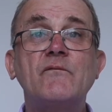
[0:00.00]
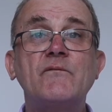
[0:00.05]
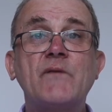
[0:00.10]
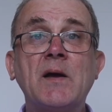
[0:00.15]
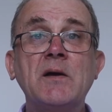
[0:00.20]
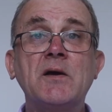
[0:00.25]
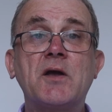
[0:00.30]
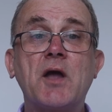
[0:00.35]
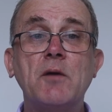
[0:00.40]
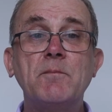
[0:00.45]

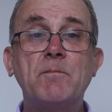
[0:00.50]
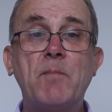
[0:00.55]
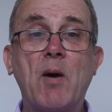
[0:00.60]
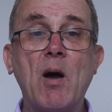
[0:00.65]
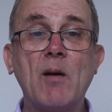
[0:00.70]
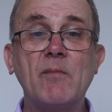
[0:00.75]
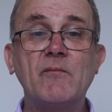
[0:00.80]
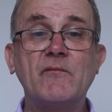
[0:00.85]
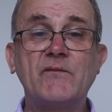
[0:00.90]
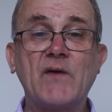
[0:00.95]
Funko
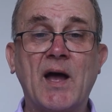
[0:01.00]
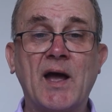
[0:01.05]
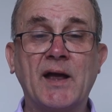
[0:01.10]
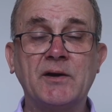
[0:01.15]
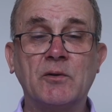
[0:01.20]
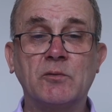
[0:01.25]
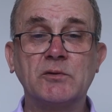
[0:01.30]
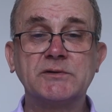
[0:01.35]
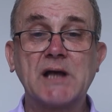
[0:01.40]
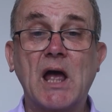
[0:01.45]
Pop
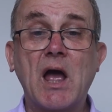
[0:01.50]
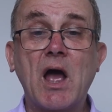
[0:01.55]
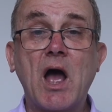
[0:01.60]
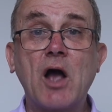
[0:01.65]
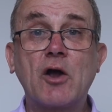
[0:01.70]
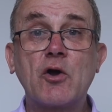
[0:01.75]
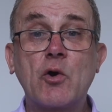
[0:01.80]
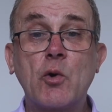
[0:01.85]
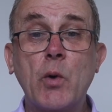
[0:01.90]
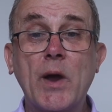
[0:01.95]
Finals
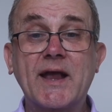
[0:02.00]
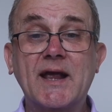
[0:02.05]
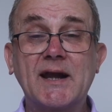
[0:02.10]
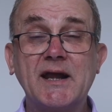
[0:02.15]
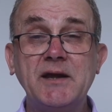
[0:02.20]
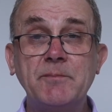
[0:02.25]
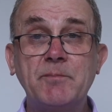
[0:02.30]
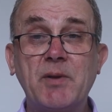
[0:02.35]
are quickly